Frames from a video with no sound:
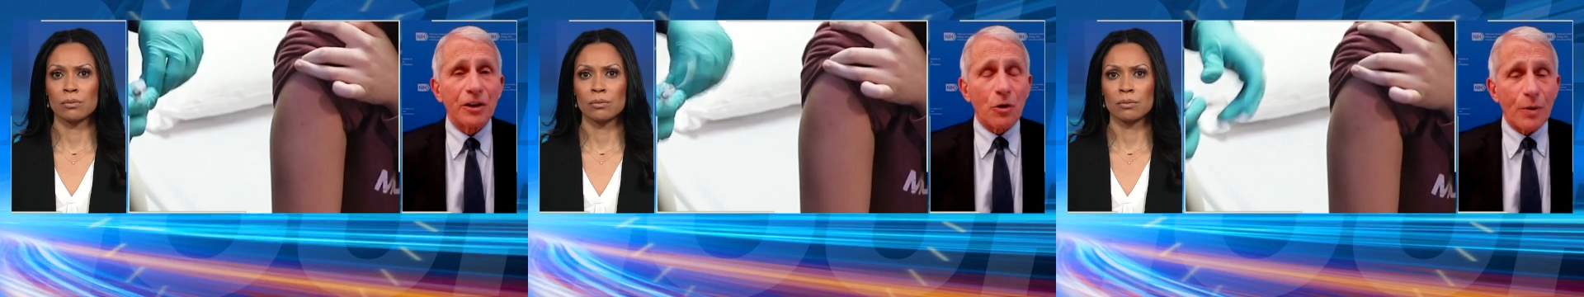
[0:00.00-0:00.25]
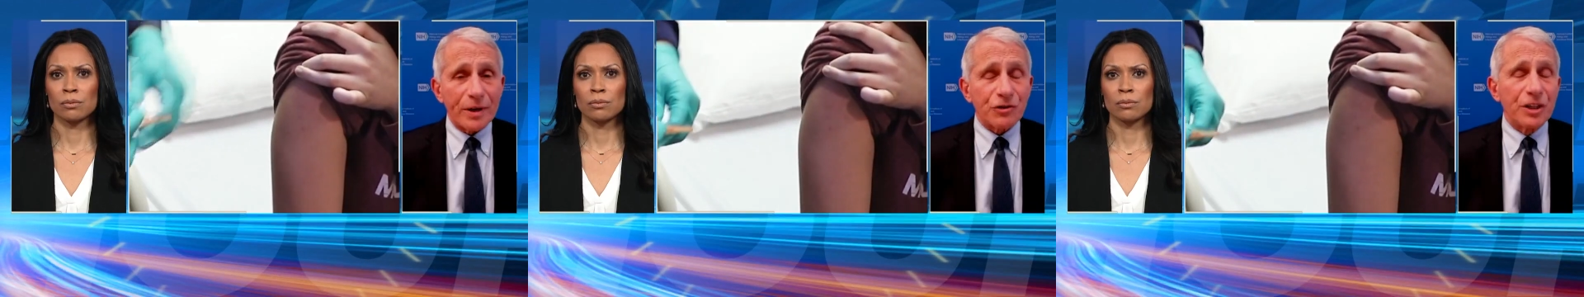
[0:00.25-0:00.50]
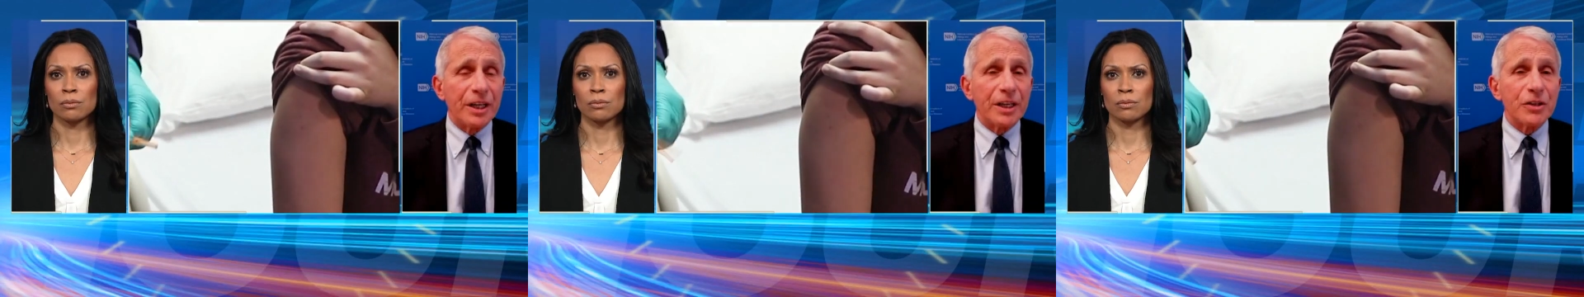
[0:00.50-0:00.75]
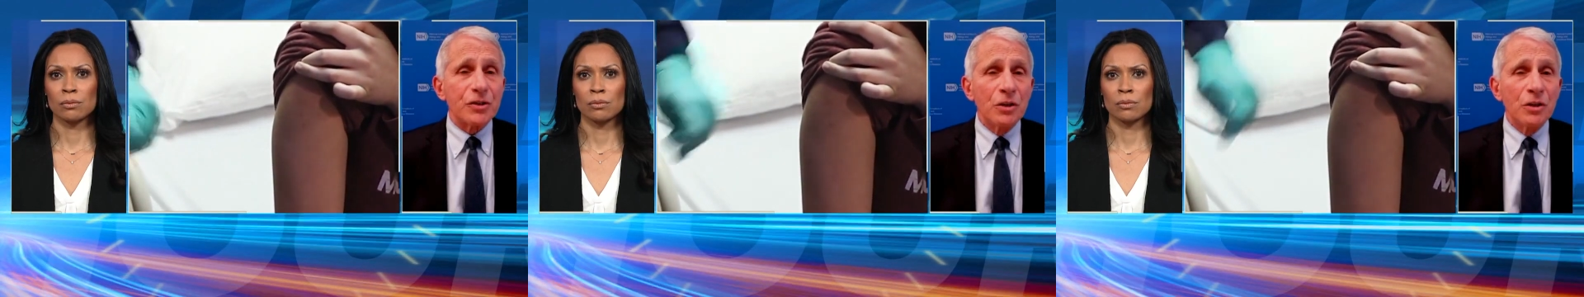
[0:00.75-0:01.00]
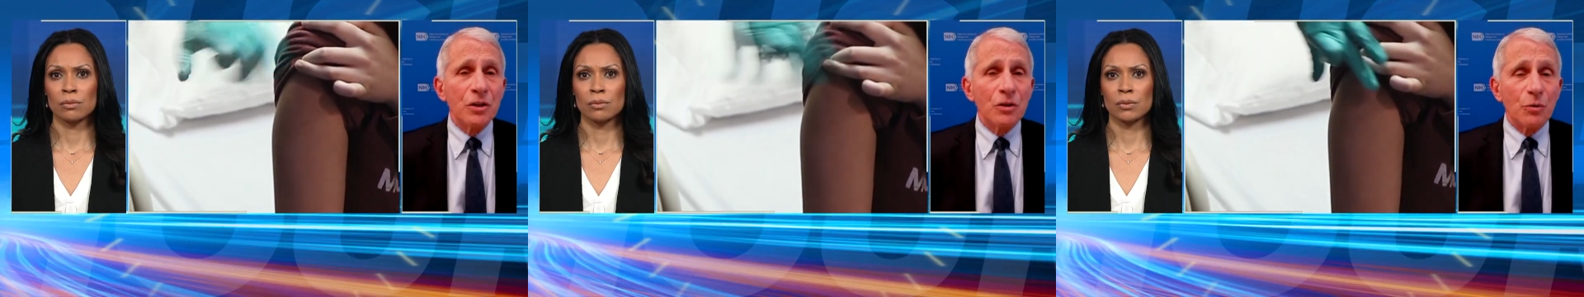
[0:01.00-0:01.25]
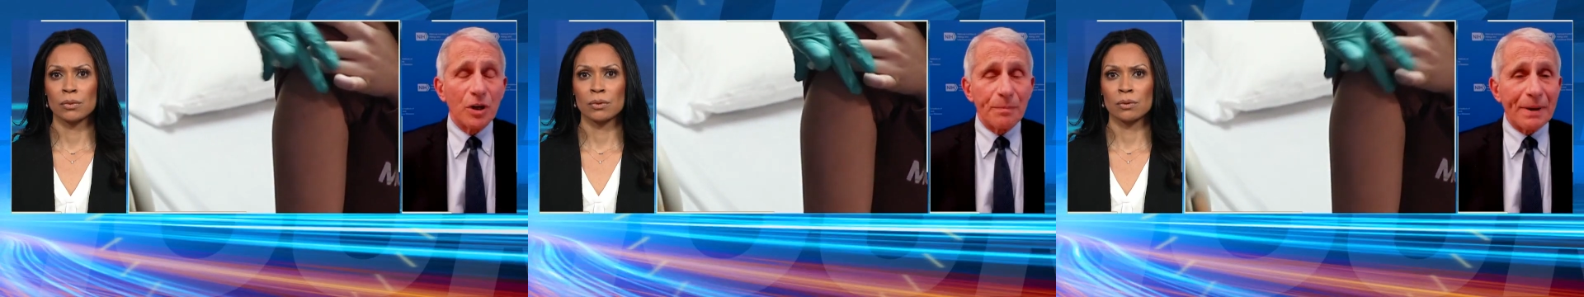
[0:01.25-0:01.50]
Speaker 1: The question is,
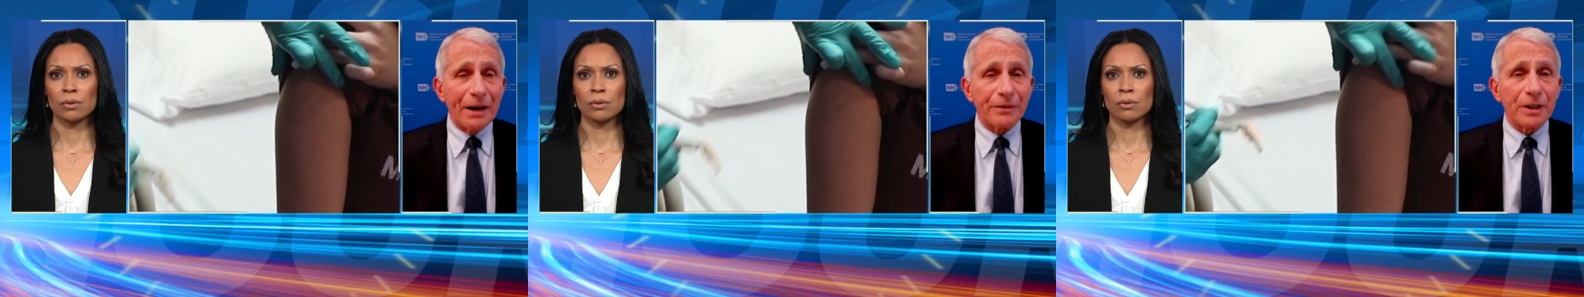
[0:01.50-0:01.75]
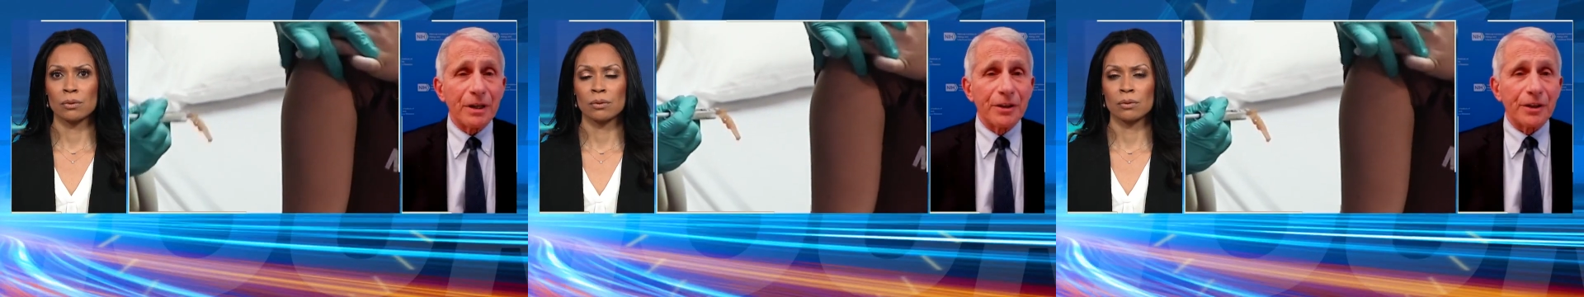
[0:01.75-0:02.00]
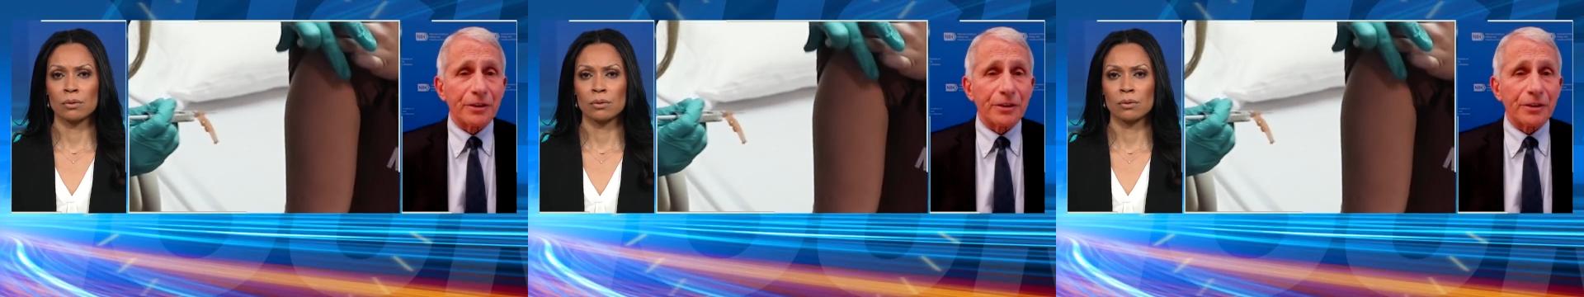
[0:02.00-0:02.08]
what about the